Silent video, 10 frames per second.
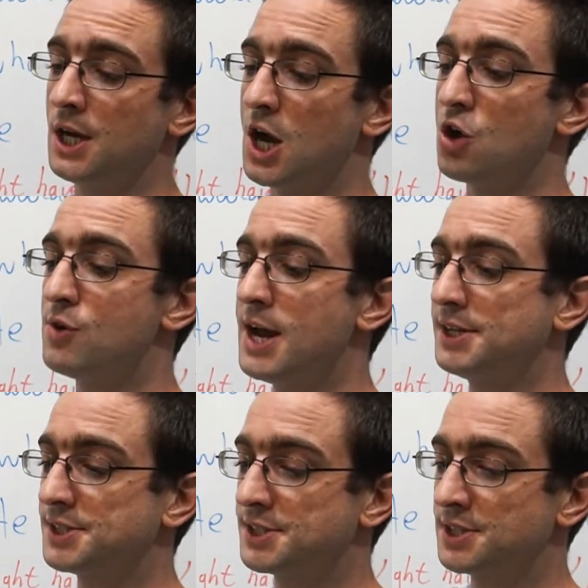
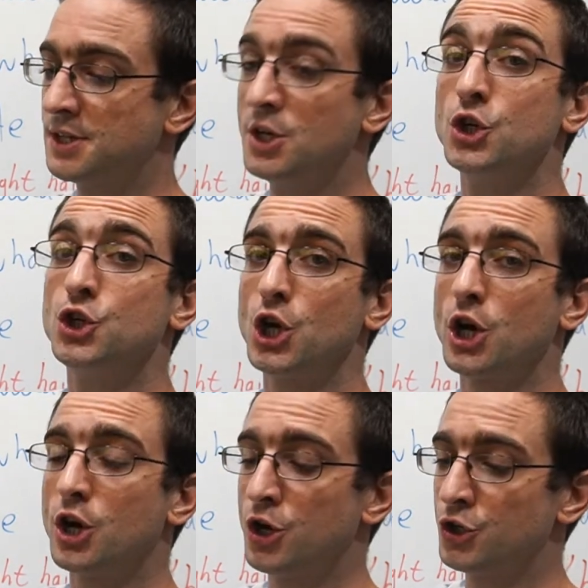arrest,
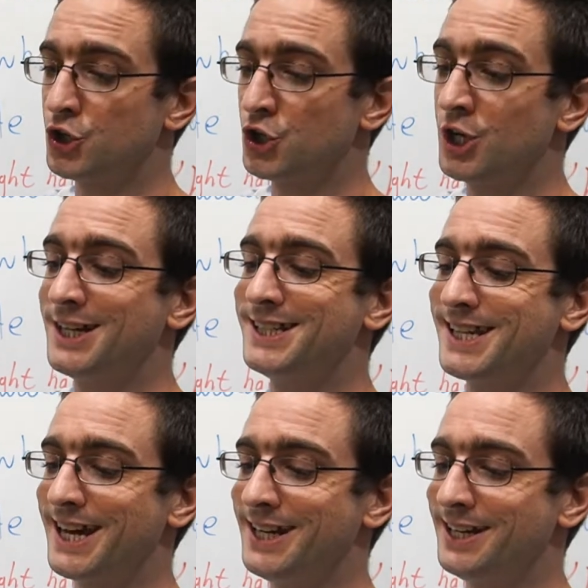charge,
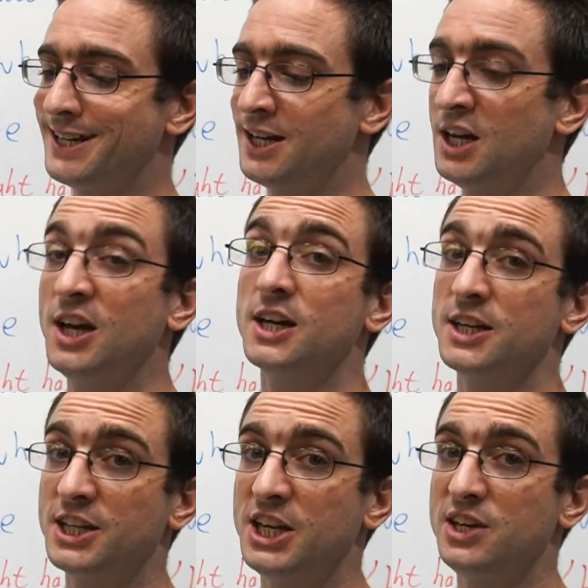take,
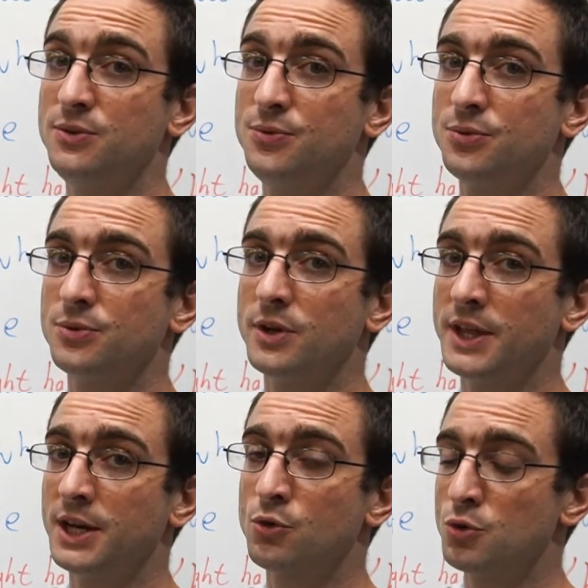give, and then
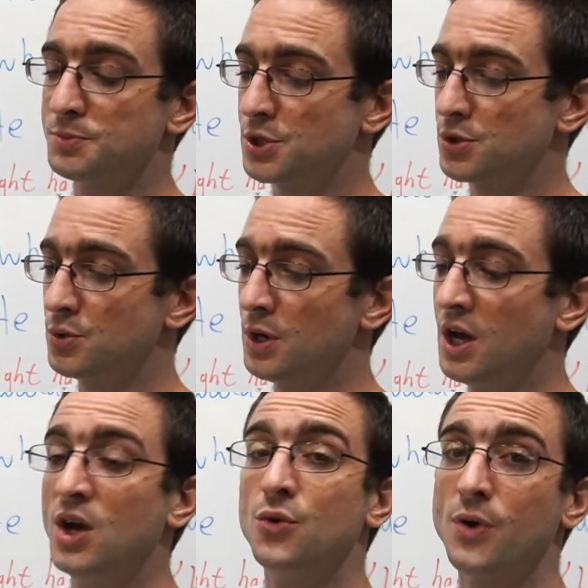in group
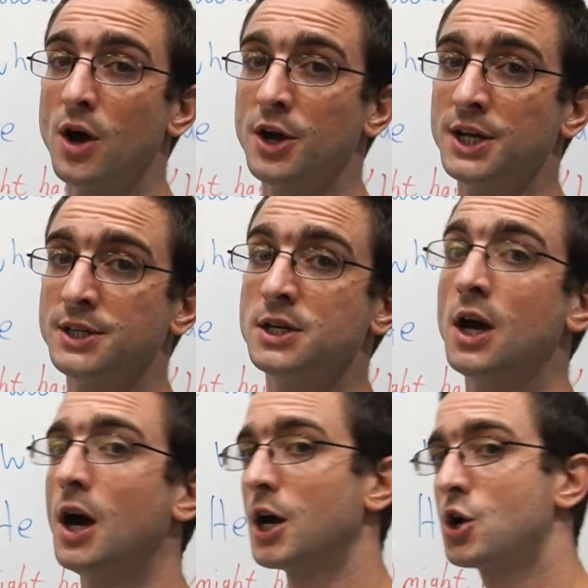2, find,
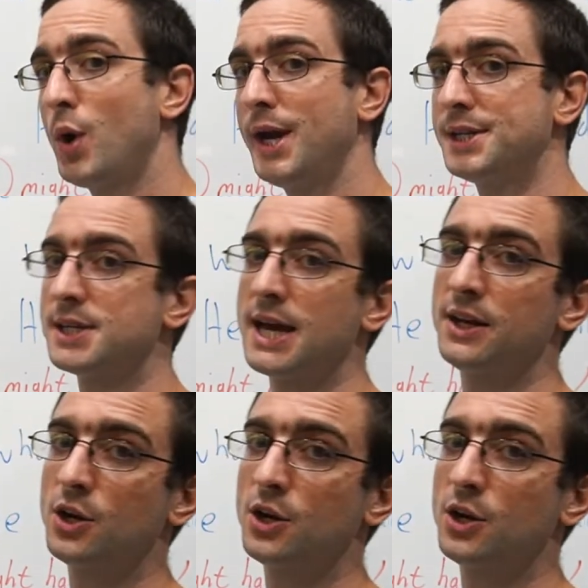acquit and